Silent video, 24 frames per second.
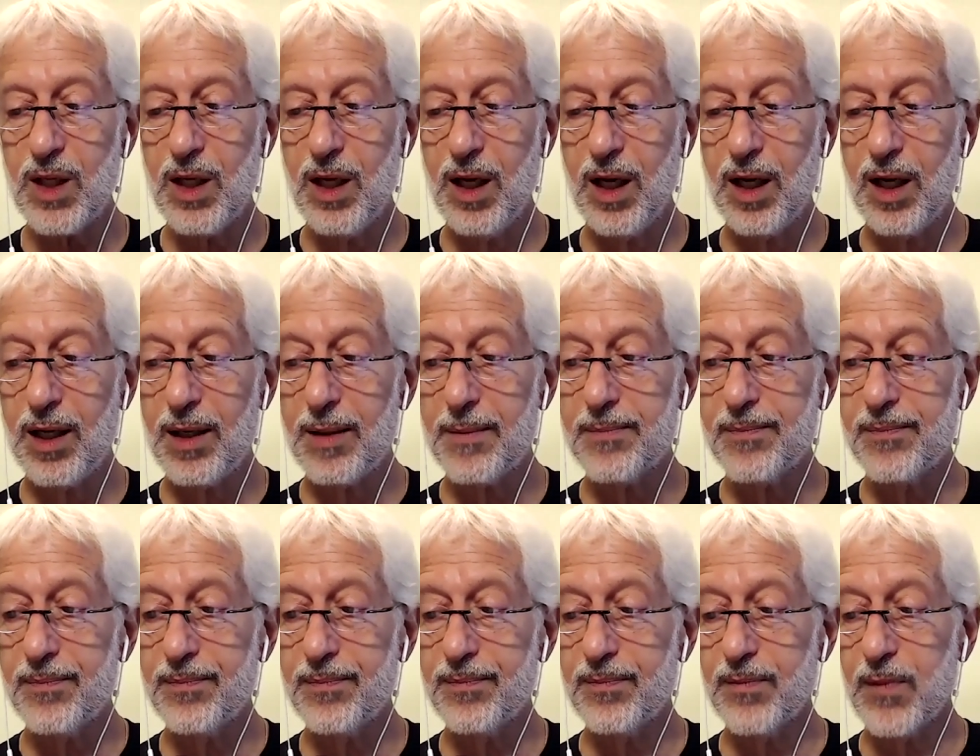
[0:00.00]
um,
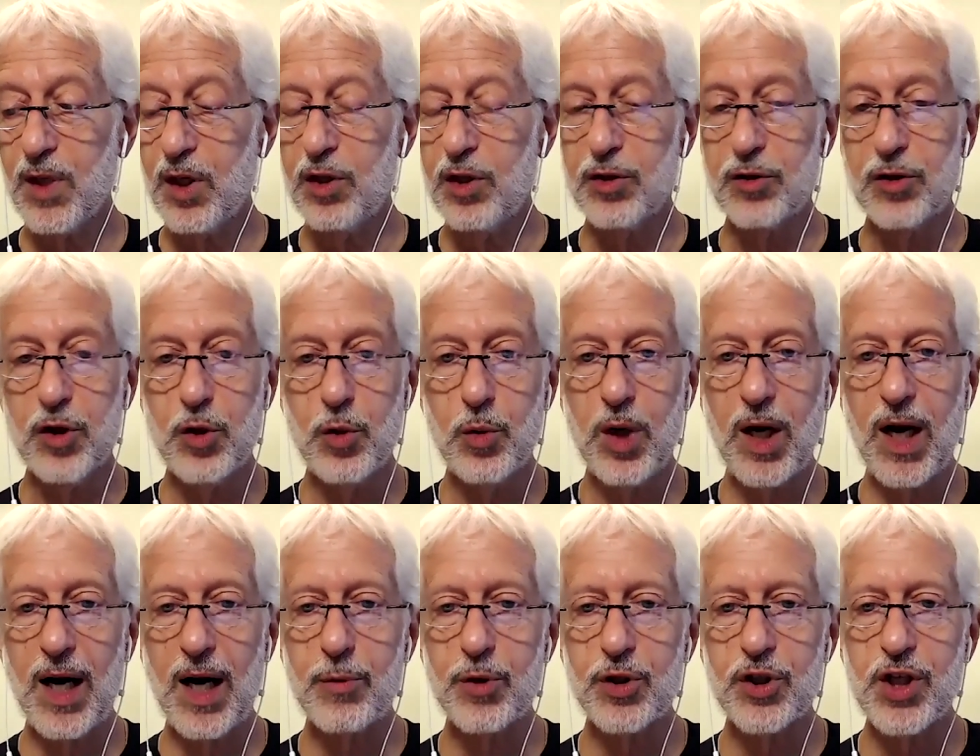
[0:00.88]
you know, you and
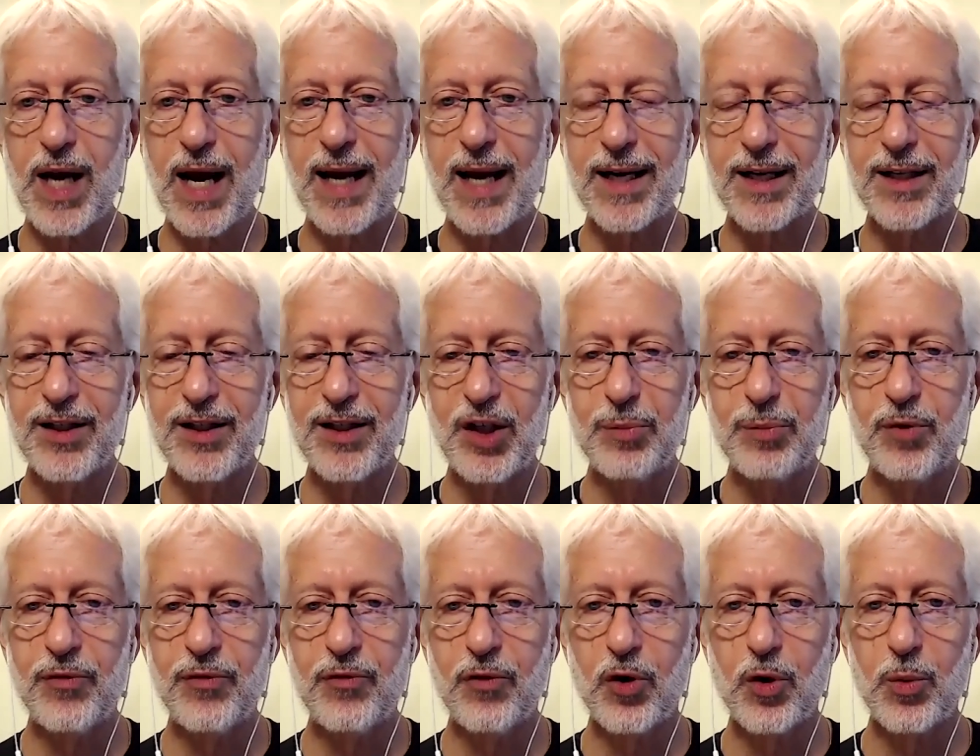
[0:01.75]
I were chatting a little
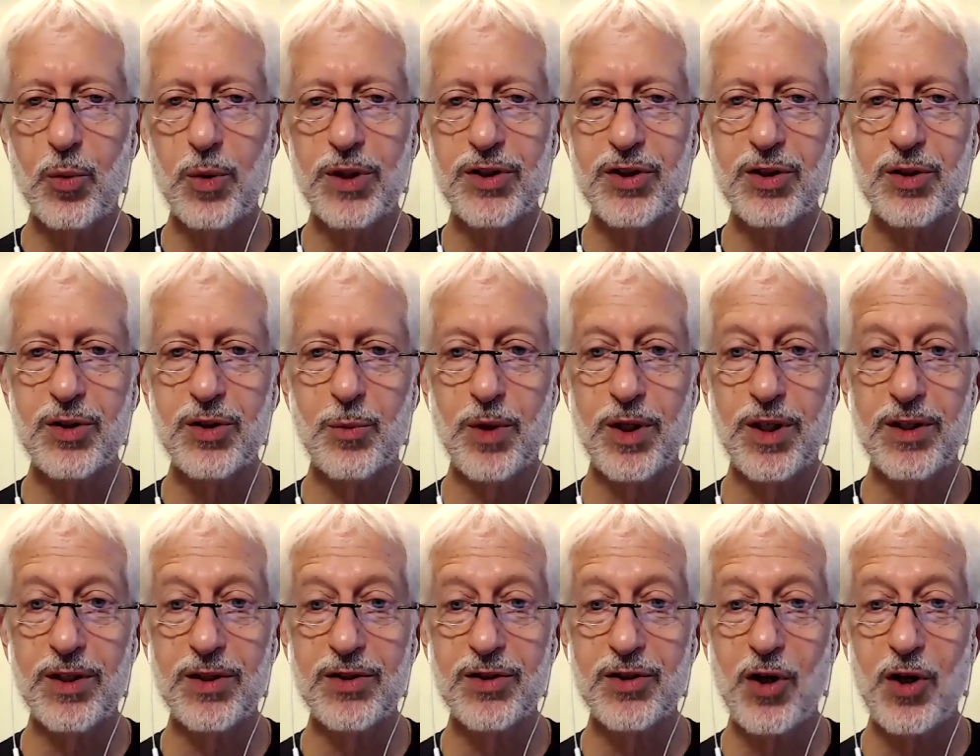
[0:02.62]
before we we
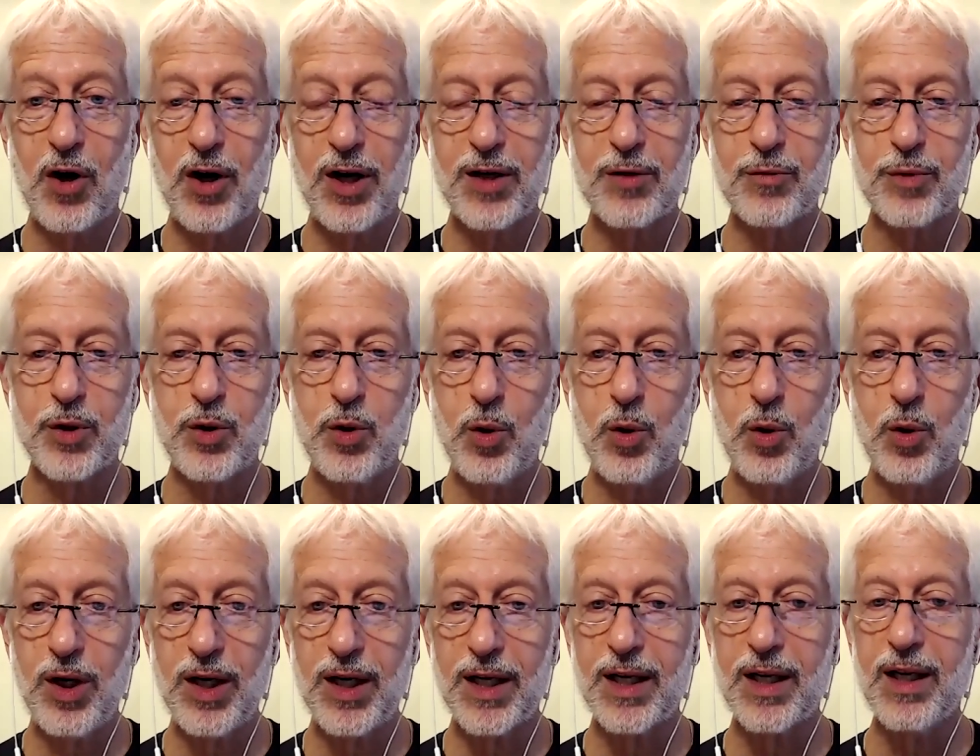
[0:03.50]
started
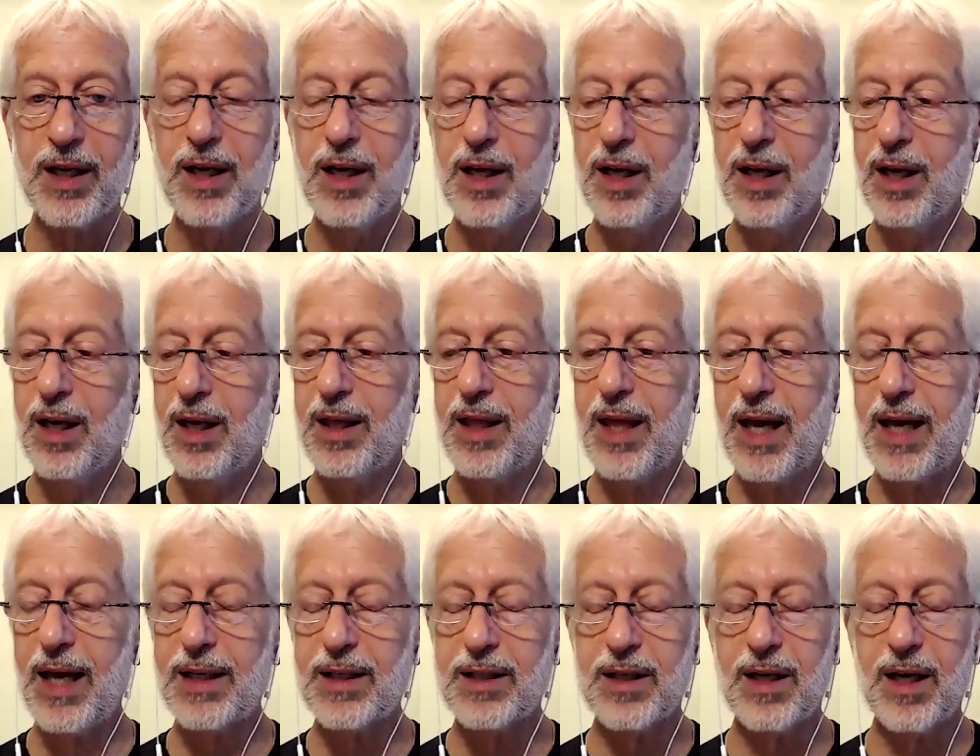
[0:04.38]
recording
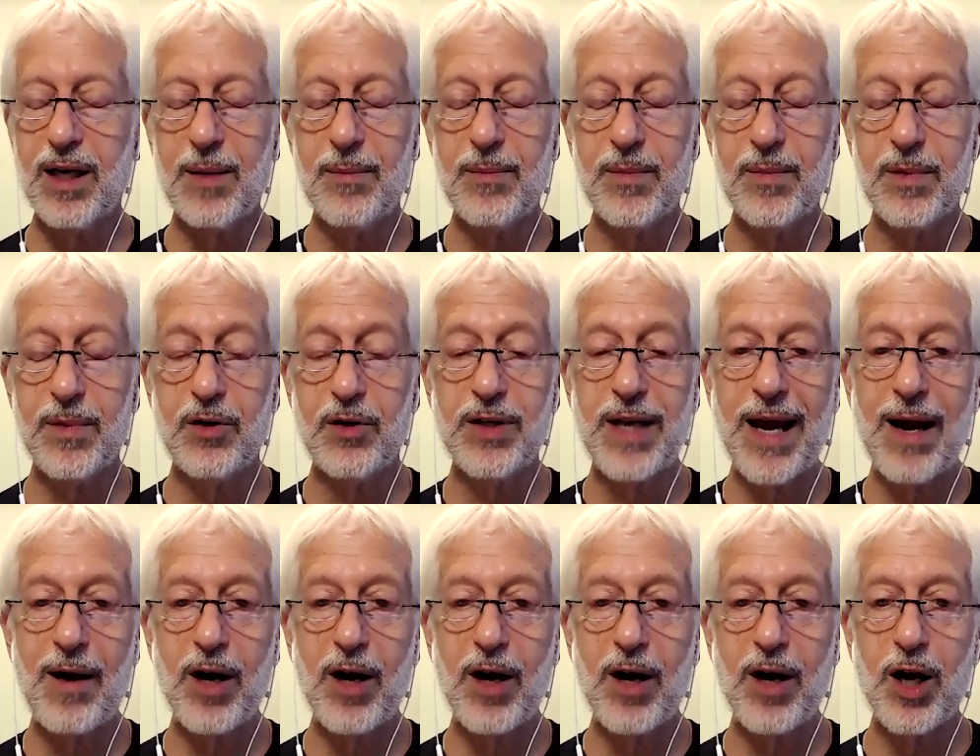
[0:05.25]
that um, you know
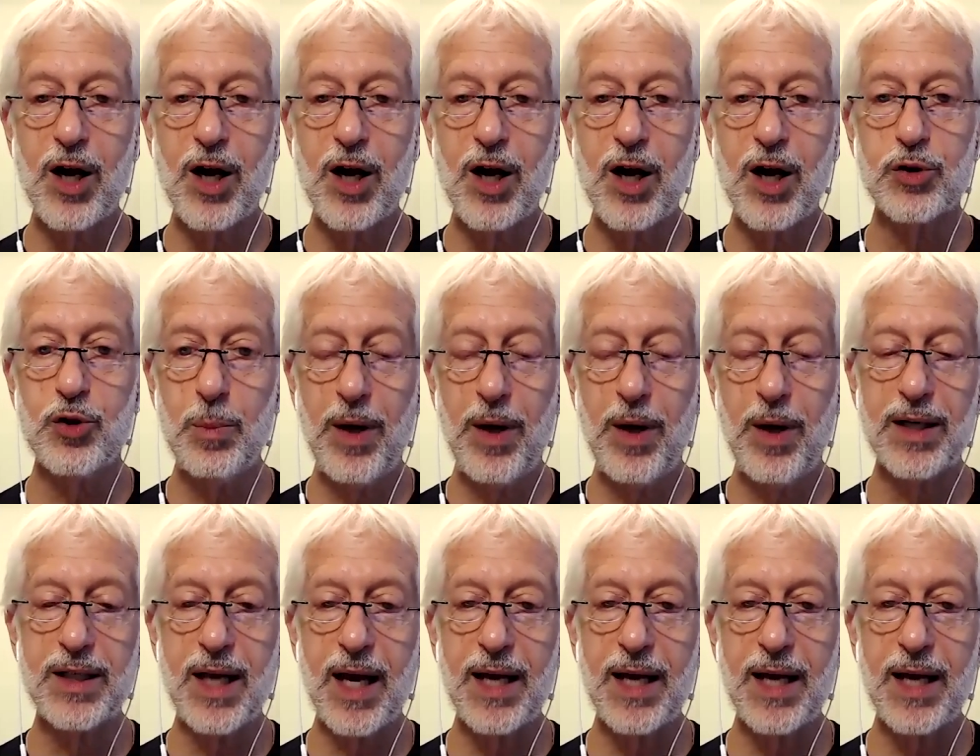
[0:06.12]
now I host two
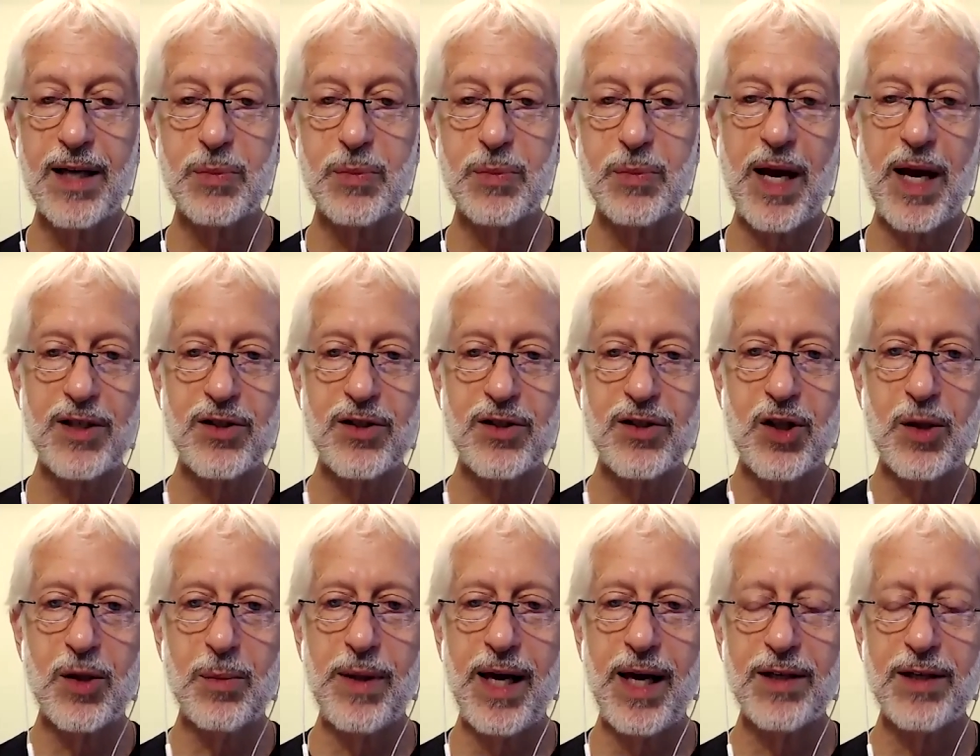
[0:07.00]
podcasts, Smashing the
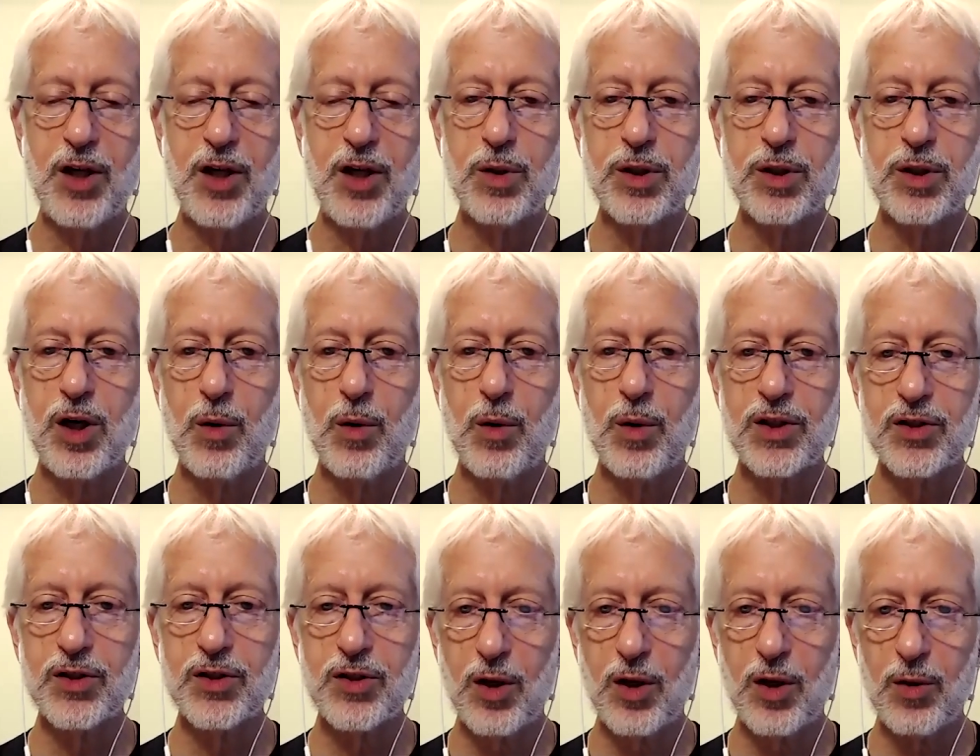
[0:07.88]
Plateau and Going
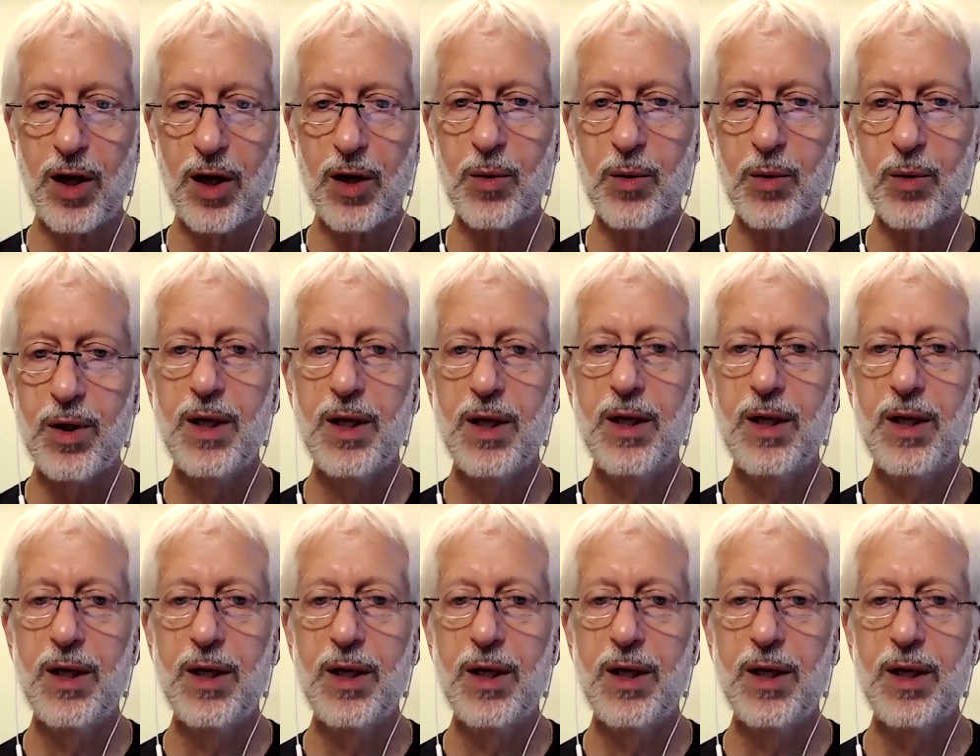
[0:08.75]
Solo,